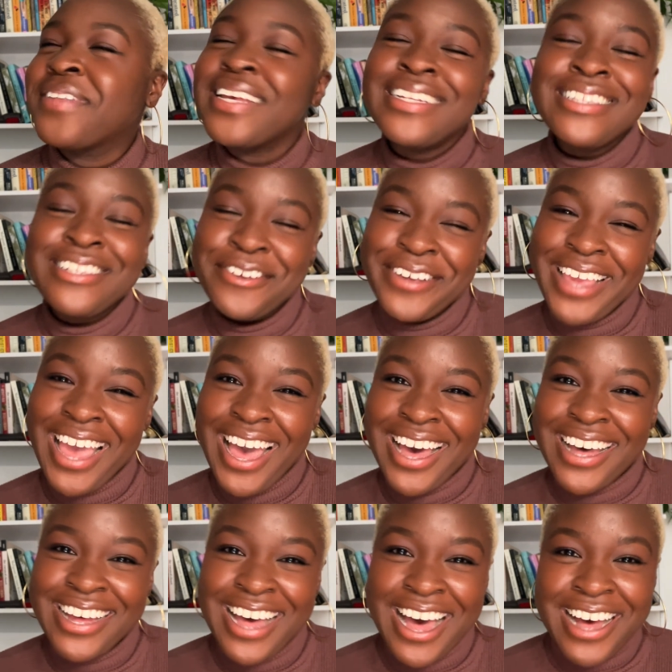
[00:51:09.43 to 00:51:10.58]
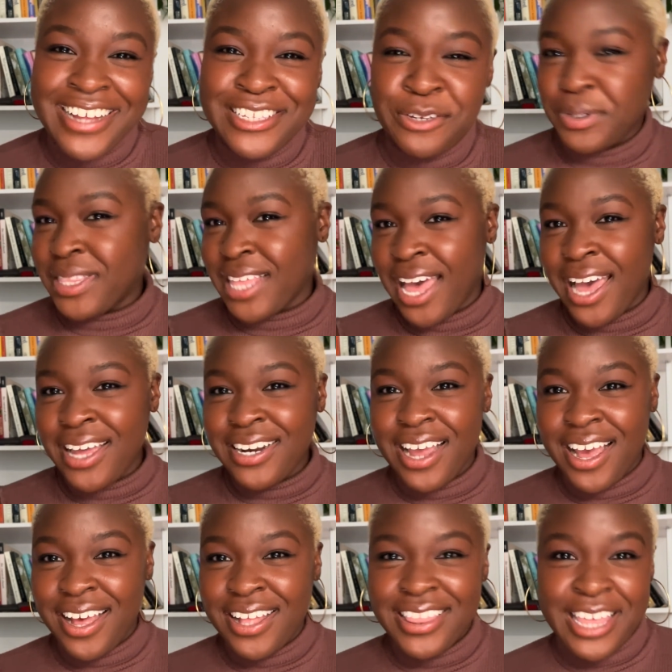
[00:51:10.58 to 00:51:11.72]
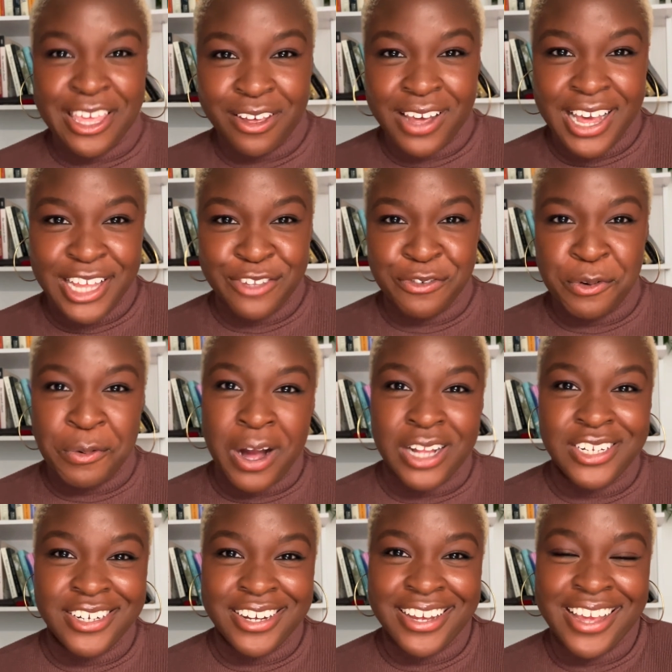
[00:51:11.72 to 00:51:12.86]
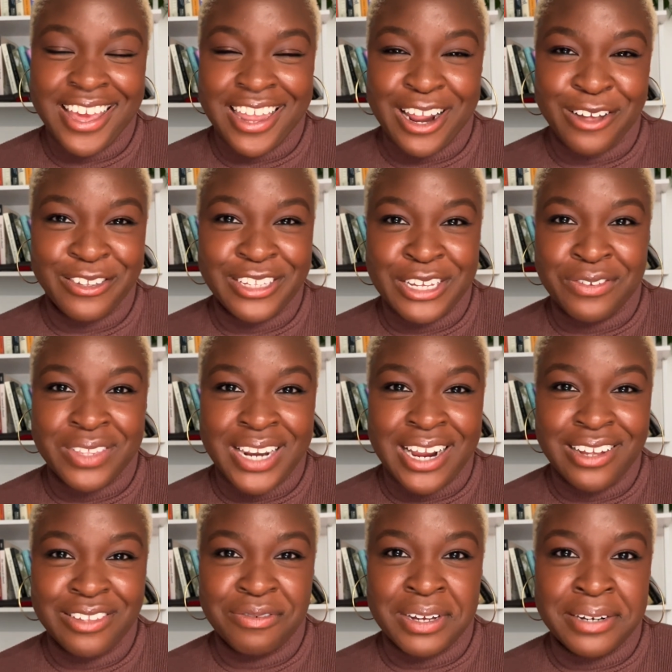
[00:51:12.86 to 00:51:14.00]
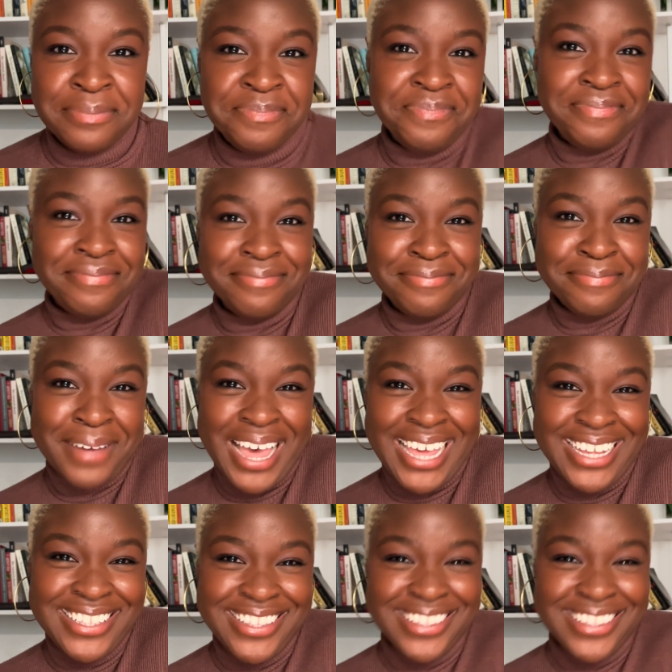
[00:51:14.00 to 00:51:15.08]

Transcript: And so, yeah. So with that, thank you guys for watching, and I'll see you in the next one. Bye.